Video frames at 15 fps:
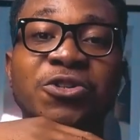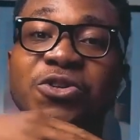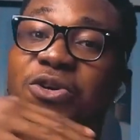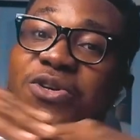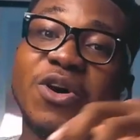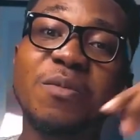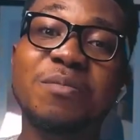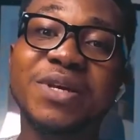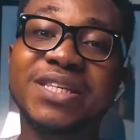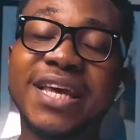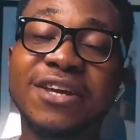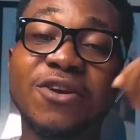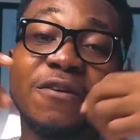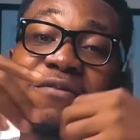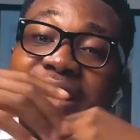so you don't miss
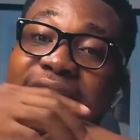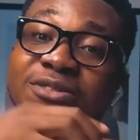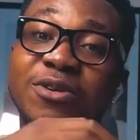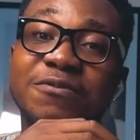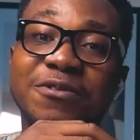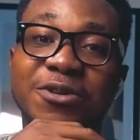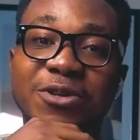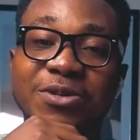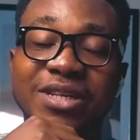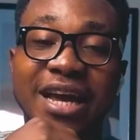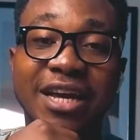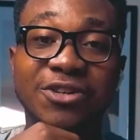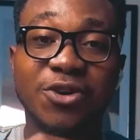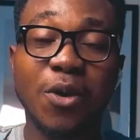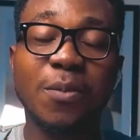any of the awesome videos
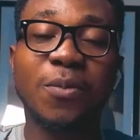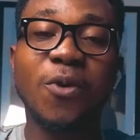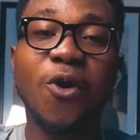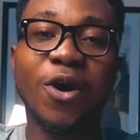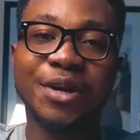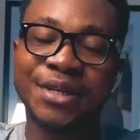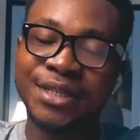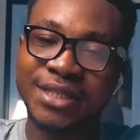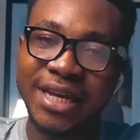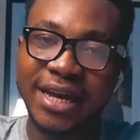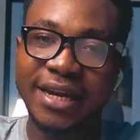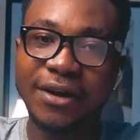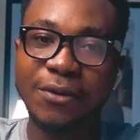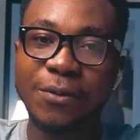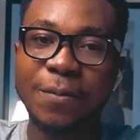I drop on this
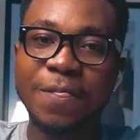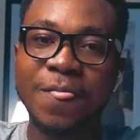channel.